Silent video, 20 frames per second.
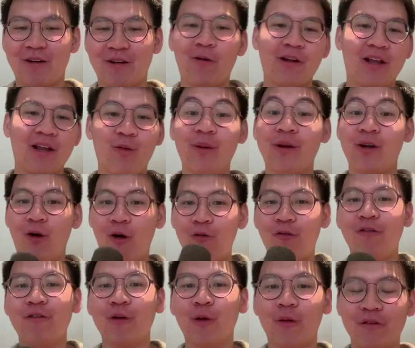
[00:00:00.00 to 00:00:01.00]
Or like when you're
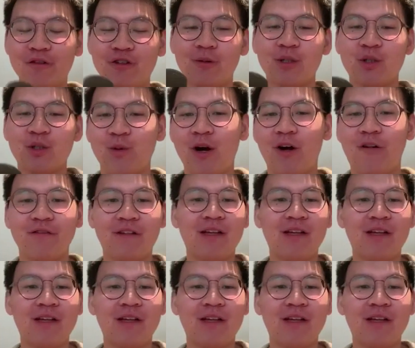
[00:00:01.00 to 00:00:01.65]
overflowing with so much wealth,